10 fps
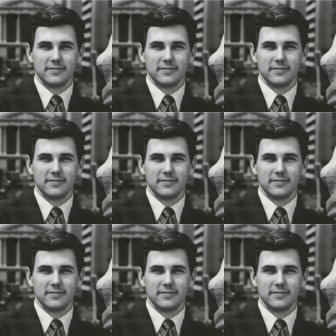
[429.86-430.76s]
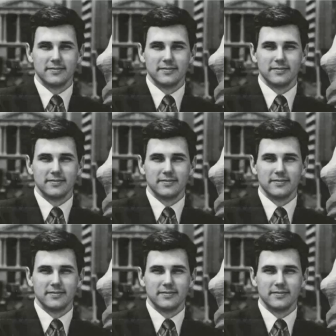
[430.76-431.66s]

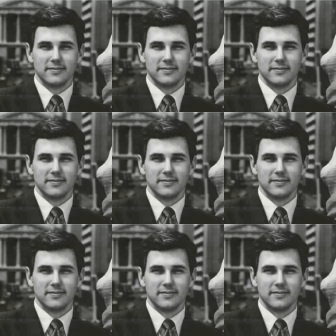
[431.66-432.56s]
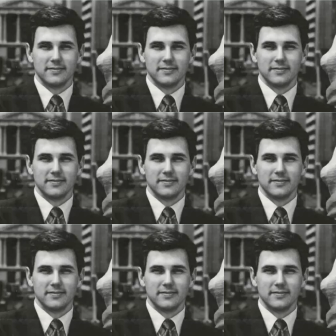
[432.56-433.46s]

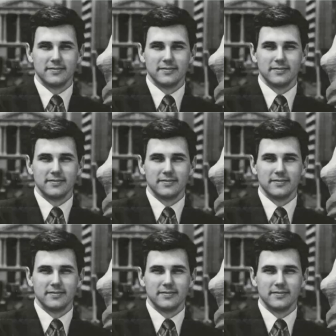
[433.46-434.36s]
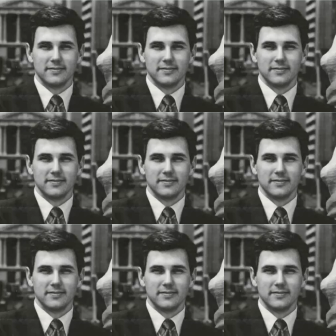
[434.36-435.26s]

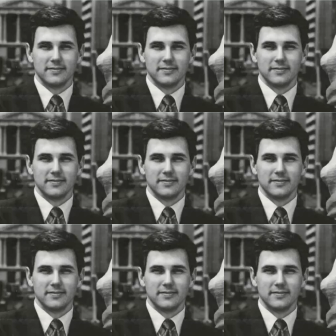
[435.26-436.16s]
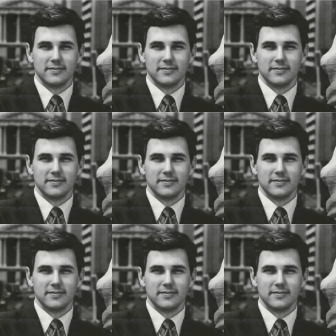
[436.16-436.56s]
[no speech]